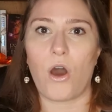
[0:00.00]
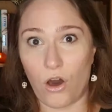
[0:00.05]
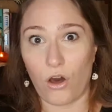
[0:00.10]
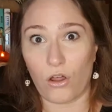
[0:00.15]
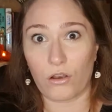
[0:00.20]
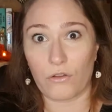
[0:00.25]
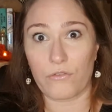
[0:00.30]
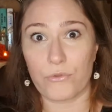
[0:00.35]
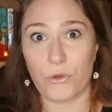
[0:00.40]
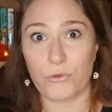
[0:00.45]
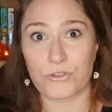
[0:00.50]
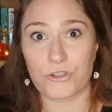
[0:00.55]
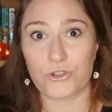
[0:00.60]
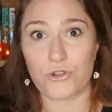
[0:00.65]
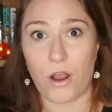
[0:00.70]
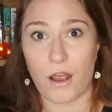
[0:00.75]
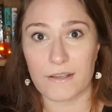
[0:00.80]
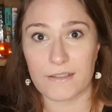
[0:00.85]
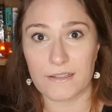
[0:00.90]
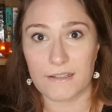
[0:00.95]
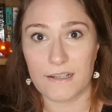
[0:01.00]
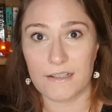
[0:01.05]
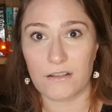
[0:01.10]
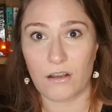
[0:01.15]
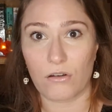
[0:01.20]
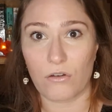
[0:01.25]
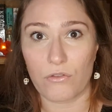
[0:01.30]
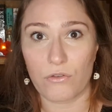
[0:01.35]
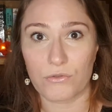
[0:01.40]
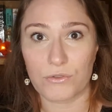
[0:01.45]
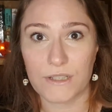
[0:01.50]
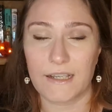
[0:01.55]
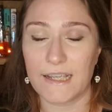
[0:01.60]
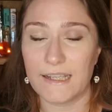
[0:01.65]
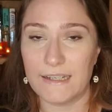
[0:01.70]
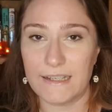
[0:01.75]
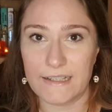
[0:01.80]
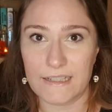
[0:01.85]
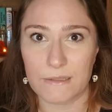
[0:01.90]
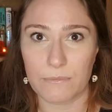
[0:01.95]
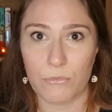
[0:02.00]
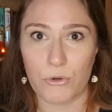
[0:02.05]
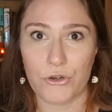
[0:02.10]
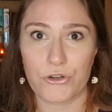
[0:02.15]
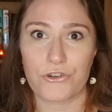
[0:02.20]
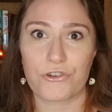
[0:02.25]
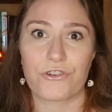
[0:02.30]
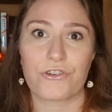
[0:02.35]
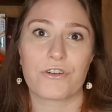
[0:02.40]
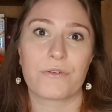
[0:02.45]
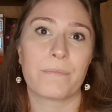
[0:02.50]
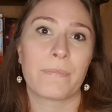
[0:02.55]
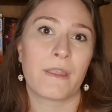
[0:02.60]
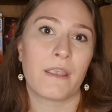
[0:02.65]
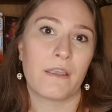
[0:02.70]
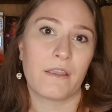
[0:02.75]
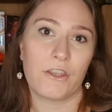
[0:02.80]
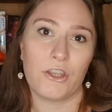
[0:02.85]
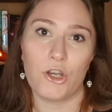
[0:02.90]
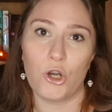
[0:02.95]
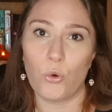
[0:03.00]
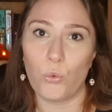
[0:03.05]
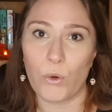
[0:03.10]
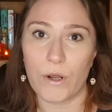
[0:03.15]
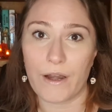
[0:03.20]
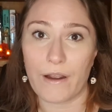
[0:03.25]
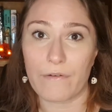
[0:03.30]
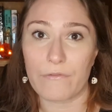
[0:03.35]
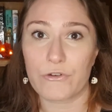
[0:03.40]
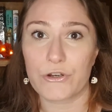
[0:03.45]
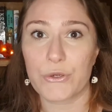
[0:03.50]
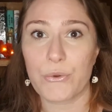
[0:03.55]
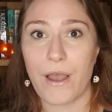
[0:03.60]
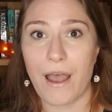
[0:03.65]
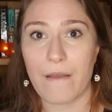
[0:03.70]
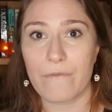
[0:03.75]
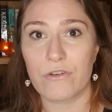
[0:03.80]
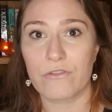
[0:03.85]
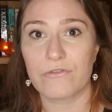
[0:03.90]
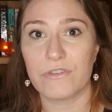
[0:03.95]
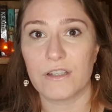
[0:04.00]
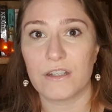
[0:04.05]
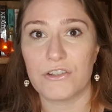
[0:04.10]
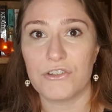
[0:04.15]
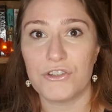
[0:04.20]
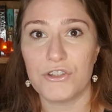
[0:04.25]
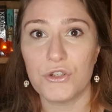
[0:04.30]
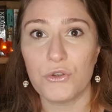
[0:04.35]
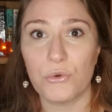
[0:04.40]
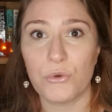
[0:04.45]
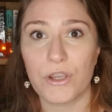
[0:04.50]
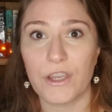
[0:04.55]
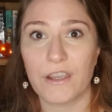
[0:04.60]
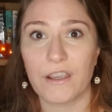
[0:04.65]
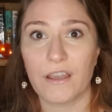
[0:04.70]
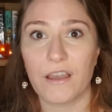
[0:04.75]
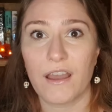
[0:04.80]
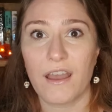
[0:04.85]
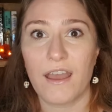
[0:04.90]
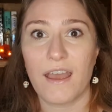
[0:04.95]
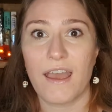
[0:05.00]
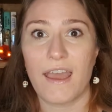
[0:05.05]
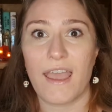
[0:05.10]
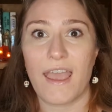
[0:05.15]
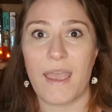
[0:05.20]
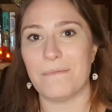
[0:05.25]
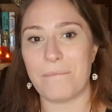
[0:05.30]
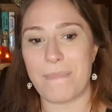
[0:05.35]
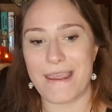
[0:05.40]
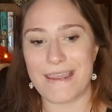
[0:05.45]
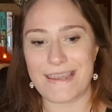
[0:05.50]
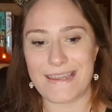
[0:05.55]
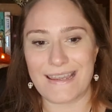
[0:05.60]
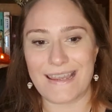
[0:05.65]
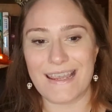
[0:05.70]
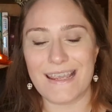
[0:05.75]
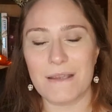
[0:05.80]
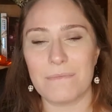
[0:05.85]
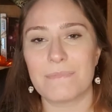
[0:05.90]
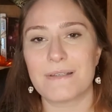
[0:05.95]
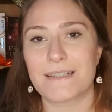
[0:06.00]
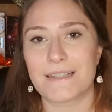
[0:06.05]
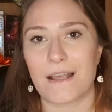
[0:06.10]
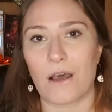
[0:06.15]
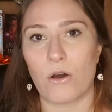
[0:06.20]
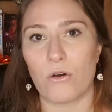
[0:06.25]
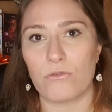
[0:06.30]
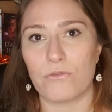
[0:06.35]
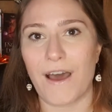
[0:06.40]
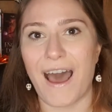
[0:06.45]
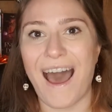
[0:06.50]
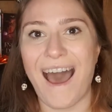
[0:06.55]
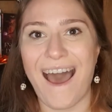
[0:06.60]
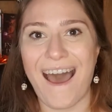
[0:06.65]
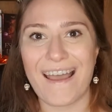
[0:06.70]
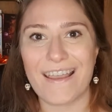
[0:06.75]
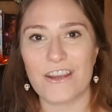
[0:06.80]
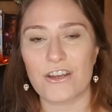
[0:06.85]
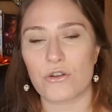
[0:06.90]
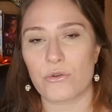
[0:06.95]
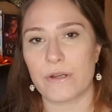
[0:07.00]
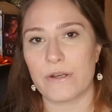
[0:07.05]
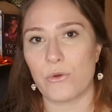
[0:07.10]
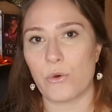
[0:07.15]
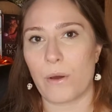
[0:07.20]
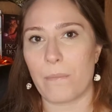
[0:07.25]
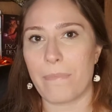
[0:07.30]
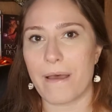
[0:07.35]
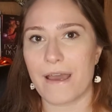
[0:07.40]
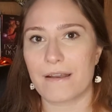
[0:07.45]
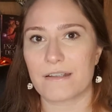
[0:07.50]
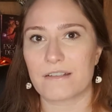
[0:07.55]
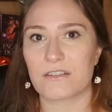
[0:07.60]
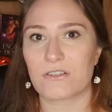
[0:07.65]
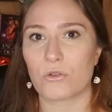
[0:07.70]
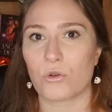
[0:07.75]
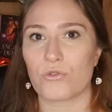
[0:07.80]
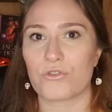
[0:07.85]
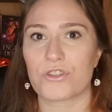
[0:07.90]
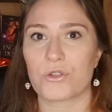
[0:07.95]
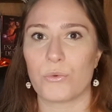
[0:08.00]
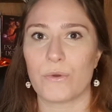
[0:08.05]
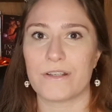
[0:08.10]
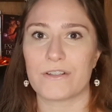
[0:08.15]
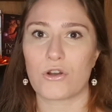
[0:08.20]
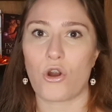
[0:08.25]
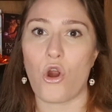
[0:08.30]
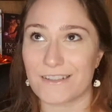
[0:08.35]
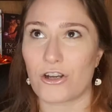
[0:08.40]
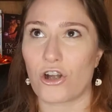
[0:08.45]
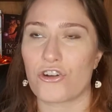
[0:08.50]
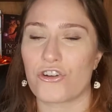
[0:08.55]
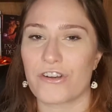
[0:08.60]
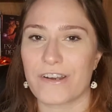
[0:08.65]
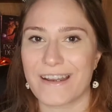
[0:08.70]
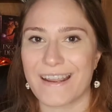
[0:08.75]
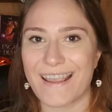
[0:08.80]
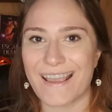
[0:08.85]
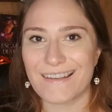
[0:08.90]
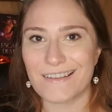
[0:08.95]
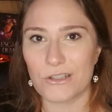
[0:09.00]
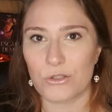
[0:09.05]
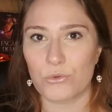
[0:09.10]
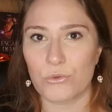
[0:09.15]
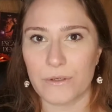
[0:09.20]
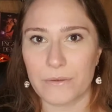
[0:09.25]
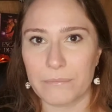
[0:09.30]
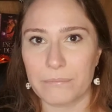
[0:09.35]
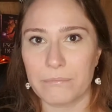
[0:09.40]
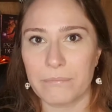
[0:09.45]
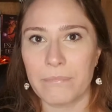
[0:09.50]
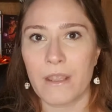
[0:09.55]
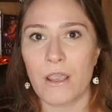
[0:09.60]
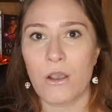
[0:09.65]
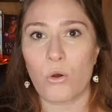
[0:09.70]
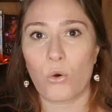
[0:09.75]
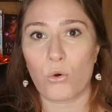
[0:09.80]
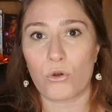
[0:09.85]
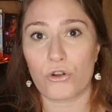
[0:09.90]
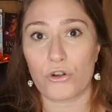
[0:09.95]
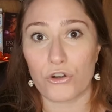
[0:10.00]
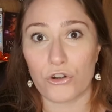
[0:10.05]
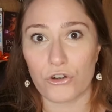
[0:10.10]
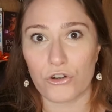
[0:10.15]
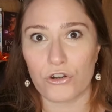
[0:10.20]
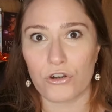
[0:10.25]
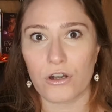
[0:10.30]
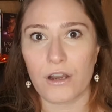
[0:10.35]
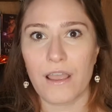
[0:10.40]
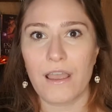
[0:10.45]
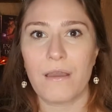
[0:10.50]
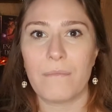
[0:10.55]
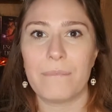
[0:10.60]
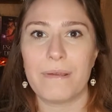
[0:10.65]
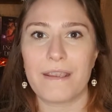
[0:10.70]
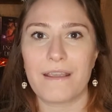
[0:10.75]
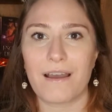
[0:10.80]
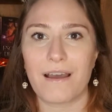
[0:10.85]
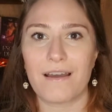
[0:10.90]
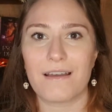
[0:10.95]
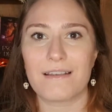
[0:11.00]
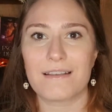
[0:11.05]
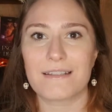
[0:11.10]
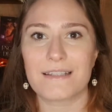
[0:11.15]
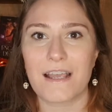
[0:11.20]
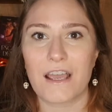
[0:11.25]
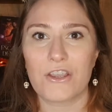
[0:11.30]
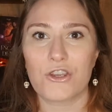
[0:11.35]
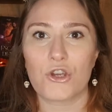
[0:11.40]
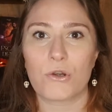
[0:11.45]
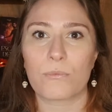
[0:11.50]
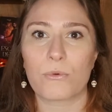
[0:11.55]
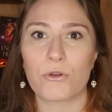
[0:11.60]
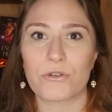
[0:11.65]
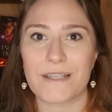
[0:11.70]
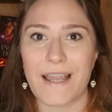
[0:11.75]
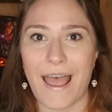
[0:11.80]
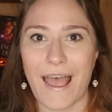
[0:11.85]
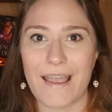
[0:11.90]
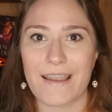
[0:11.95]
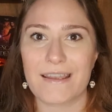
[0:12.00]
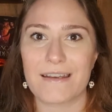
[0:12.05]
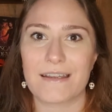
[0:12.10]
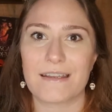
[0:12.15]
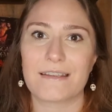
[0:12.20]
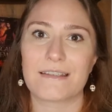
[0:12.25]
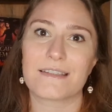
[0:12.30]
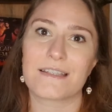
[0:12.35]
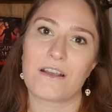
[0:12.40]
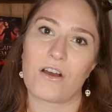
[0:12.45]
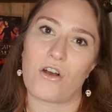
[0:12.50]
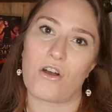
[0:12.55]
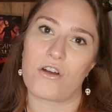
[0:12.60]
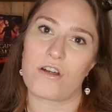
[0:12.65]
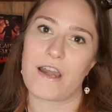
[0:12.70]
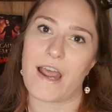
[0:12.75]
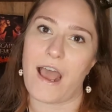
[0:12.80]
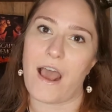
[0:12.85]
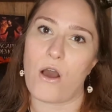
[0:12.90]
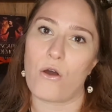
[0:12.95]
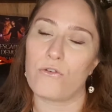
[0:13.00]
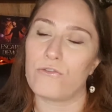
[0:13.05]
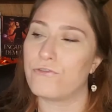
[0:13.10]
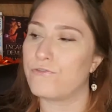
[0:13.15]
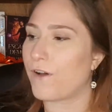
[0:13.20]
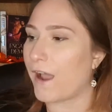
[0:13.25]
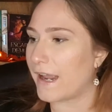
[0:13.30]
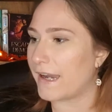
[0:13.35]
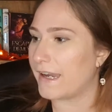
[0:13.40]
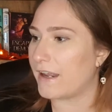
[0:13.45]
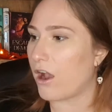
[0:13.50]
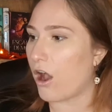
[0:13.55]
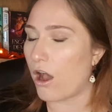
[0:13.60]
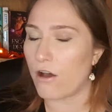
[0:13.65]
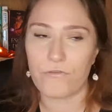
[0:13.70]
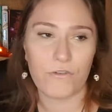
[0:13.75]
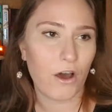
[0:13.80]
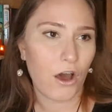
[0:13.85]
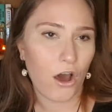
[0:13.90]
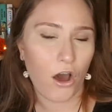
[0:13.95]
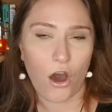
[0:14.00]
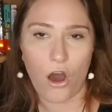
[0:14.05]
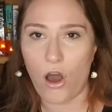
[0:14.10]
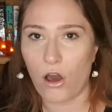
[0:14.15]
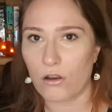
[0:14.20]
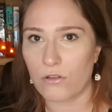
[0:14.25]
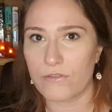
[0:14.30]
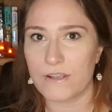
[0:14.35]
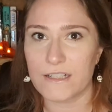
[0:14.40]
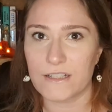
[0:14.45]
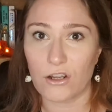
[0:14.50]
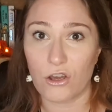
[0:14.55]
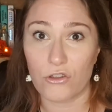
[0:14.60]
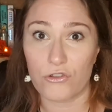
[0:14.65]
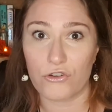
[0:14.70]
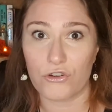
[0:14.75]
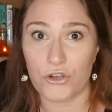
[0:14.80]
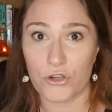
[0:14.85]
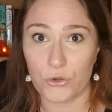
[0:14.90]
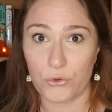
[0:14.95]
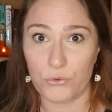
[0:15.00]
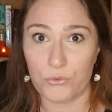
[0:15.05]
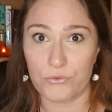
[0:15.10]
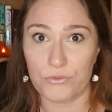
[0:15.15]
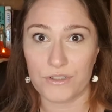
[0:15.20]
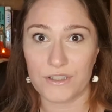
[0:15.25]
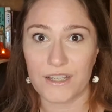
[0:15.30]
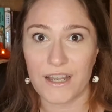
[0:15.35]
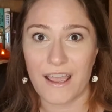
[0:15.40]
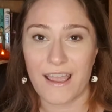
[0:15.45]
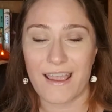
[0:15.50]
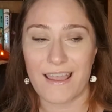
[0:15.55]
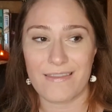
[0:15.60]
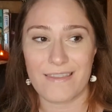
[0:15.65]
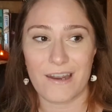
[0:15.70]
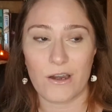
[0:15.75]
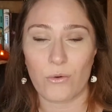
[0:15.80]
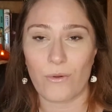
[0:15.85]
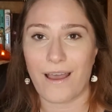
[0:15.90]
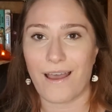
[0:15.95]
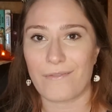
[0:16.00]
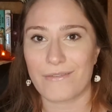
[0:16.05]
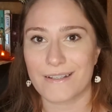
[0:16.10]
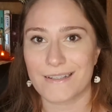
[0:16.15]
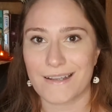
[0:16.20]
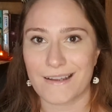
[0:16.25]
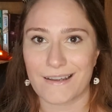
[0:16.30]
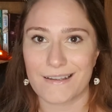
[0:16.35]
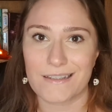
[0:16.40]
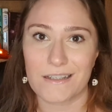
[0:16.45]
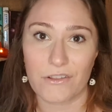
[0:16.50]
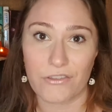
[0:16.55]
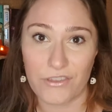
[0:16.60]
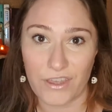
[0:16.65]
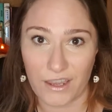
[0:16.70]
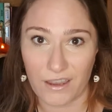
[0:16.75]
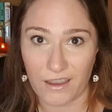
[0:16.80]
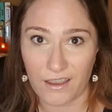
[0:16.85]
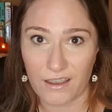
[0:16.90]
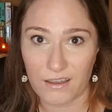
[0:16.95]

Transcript: all of those atrocities, all of those killings, murder, you know, whatever you have your villain doing, making himself higher into a pedestal, so it's harder to get to him or her, because your protagonists are now fighting off all of these other goons and they don't have a second to think.